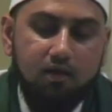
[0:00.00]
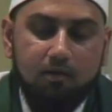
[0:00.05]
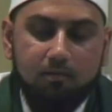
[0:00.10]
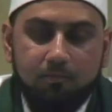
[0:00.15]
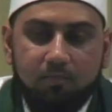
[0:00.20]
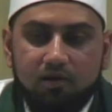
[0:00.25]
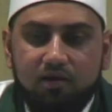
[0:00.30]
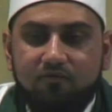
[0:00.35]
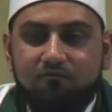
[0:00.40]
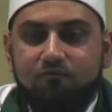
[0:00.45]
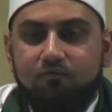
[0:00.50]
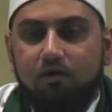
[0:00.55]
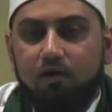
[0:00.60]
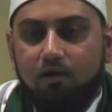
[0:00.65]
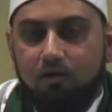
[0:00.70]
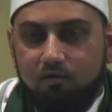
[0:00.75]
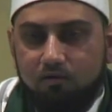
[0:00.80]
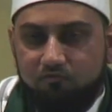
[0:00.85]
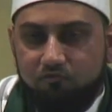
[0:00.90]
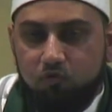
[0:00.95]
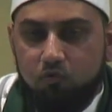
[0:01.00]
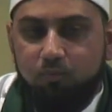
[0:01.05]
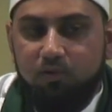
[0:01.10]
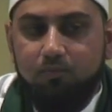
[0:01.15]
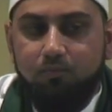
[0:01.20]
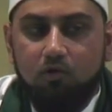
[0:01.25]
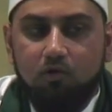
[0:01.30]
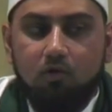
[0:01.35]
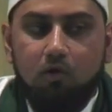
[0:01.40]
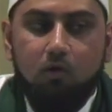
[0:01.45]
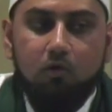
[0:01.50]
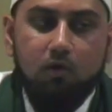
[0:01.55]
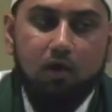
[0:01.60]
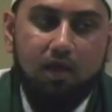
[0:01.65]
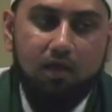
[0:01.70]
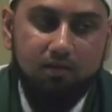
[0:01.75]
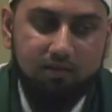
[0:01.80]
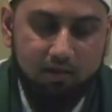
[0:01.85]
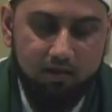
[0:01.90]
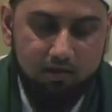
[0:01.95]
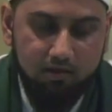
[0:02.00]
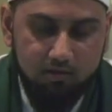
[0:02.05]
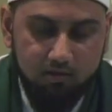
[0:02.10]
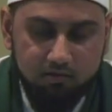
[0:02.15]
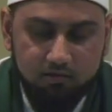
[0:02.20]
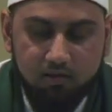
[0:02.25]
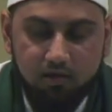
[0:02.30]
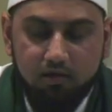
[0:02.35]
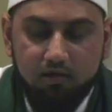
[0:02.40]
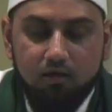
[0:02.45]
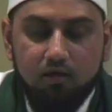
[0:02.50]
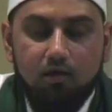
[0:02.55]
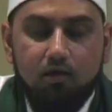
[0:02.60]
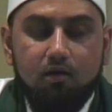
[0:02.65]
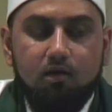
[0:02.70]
But if a few people go and they, they